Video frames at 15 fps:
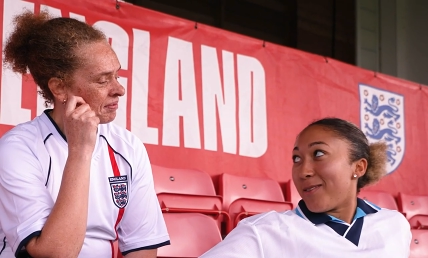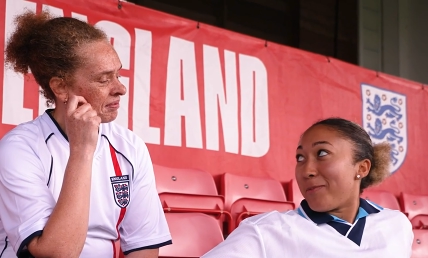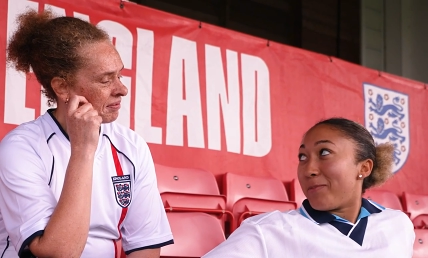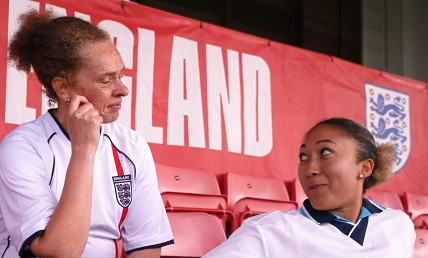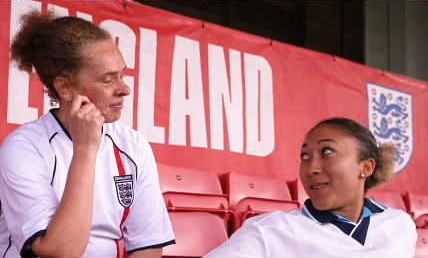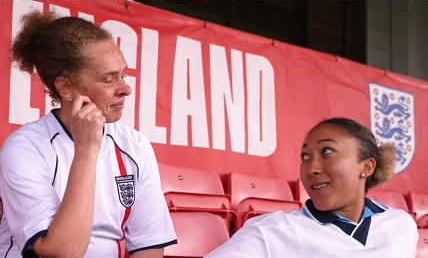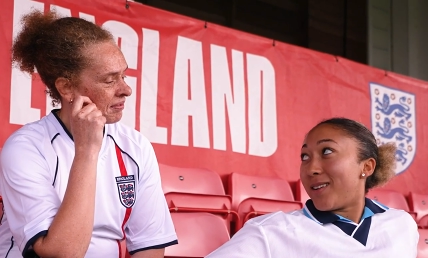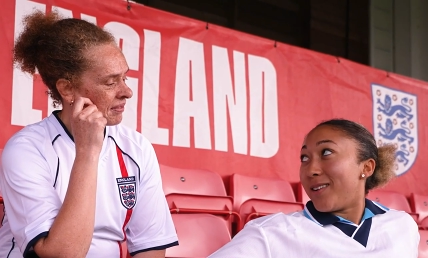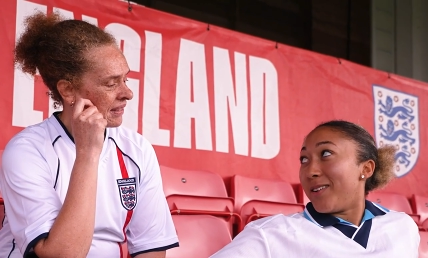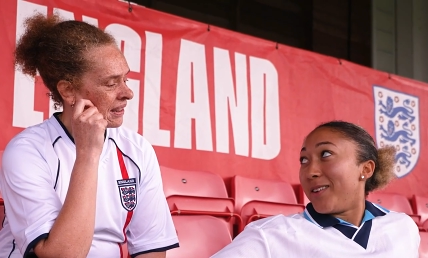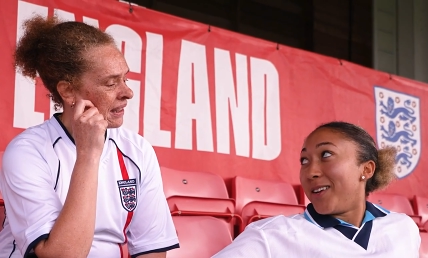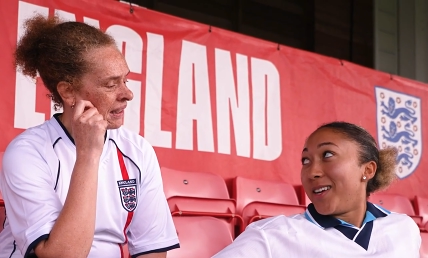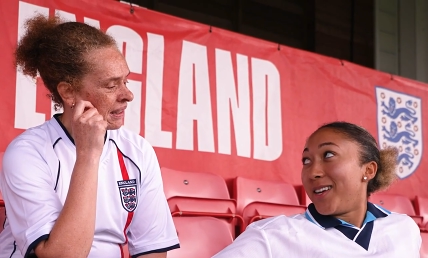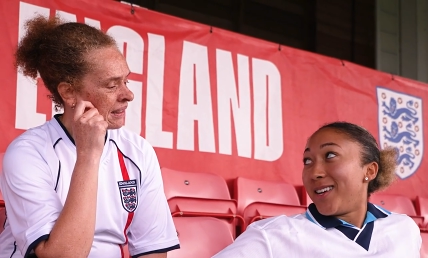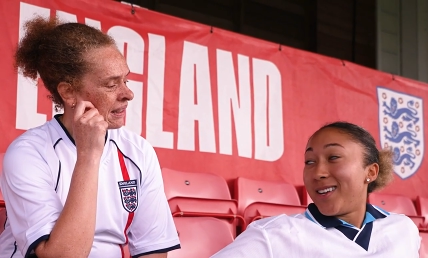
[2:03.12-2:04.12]
Speaker 1: opposite hands.
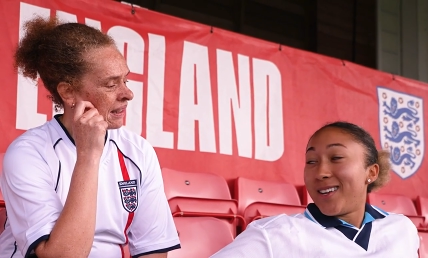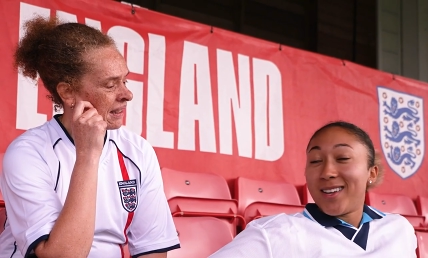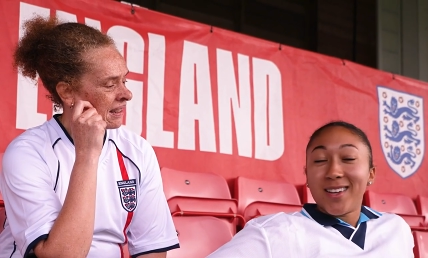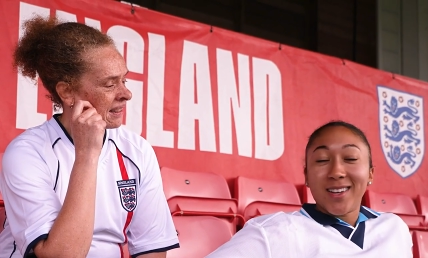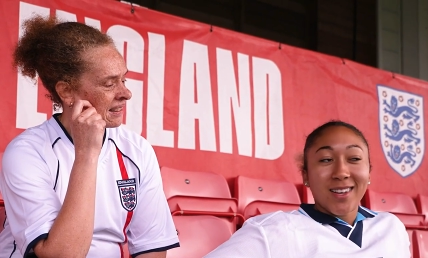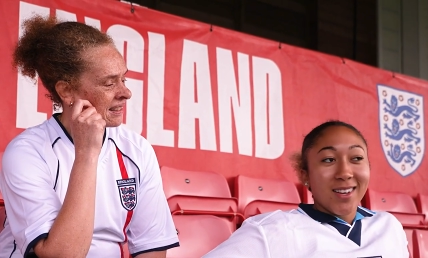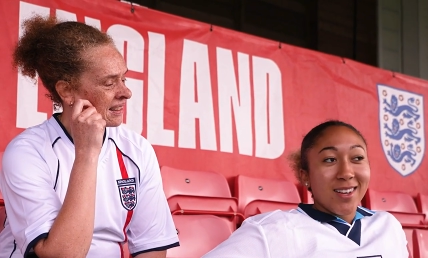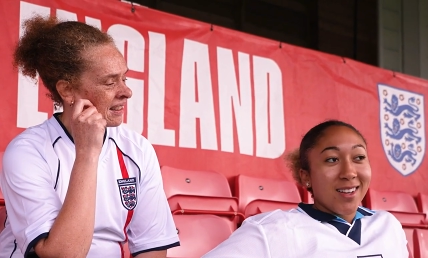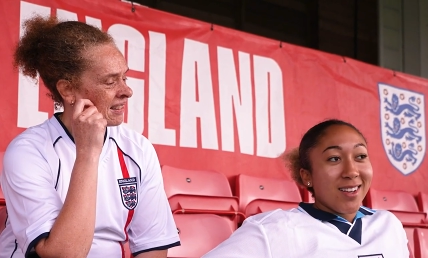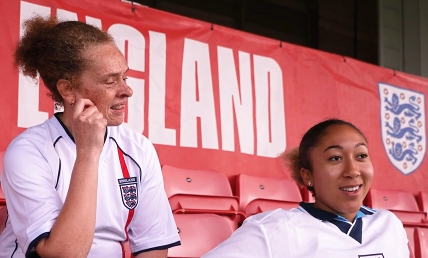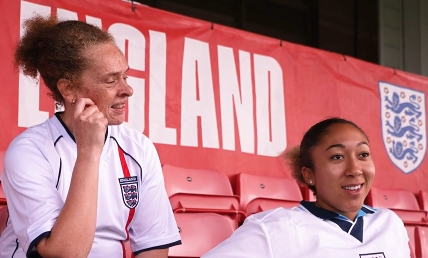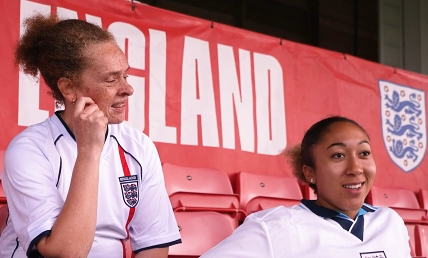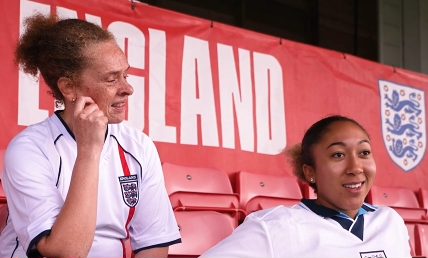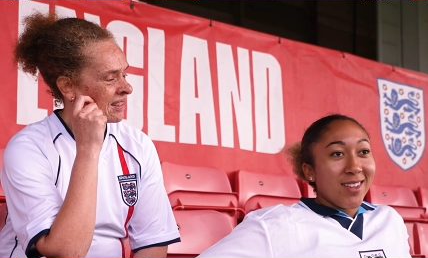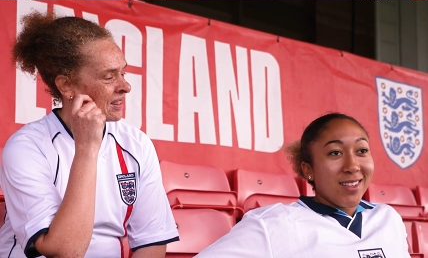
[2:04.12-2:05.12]
Yeah, yeah, so it
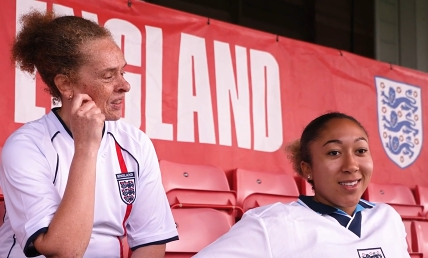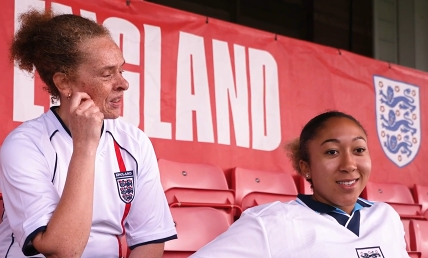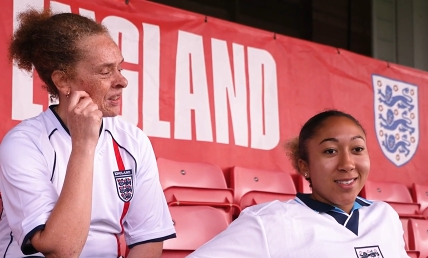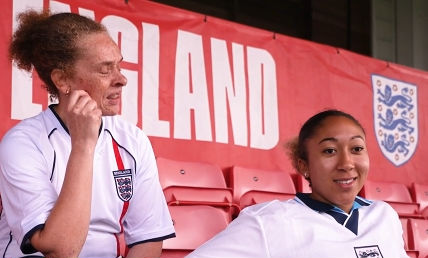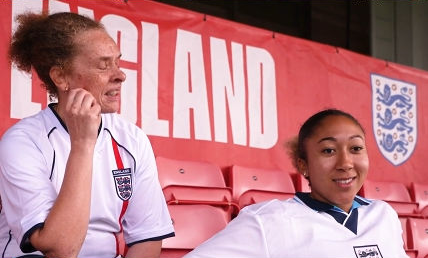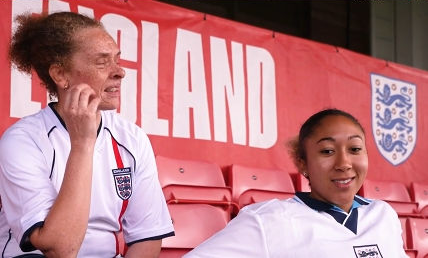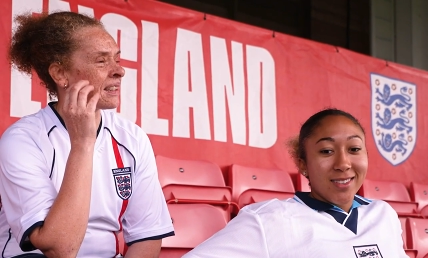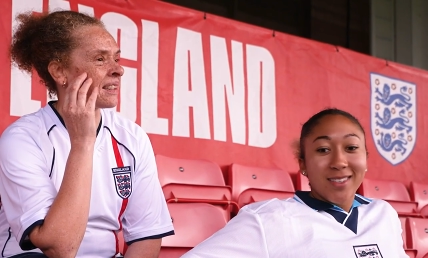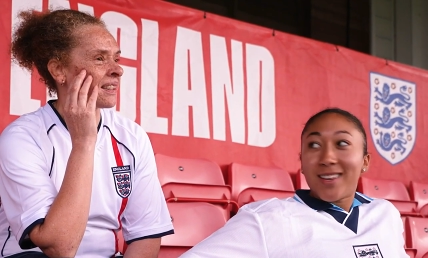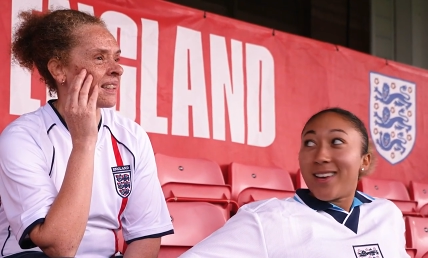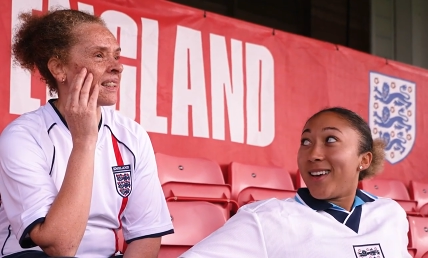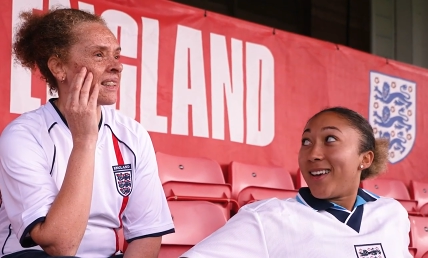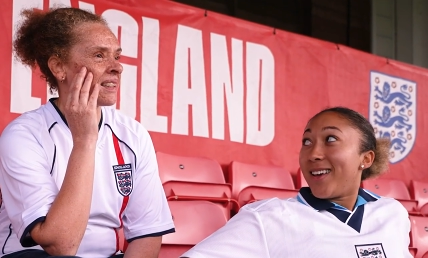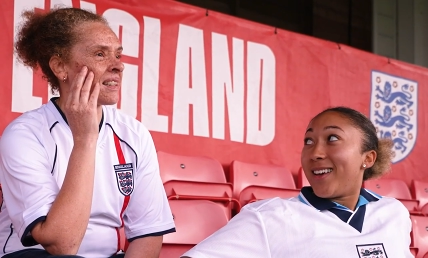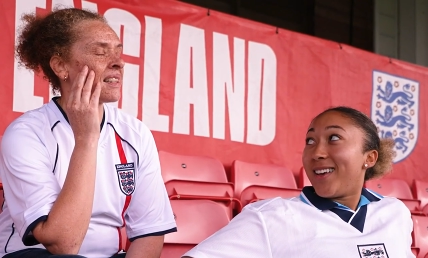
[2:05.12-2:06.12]
taught you to...
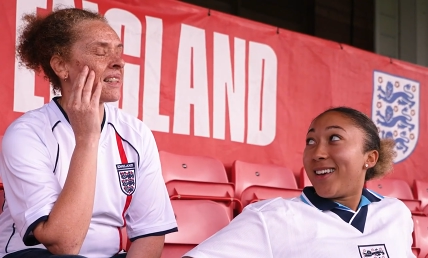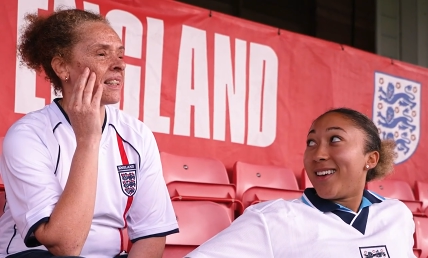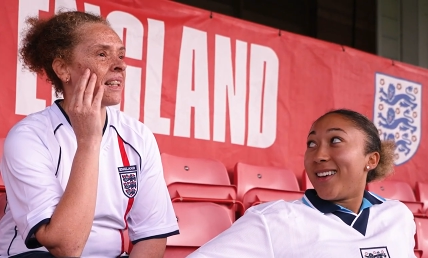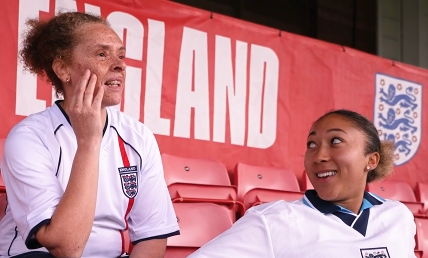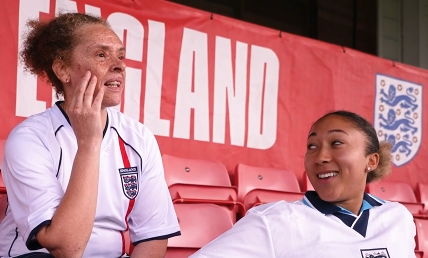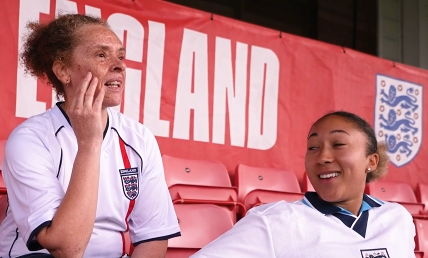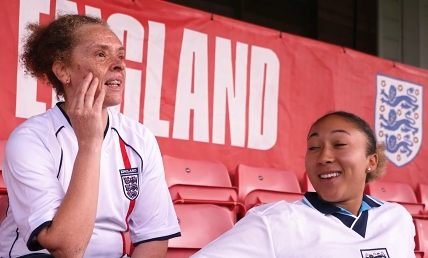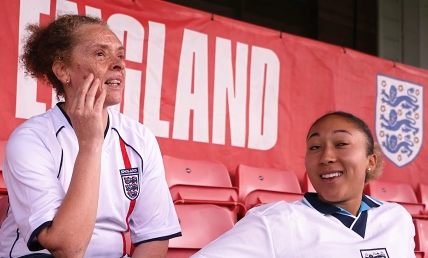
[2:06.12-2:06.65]
Yeah. Yeah,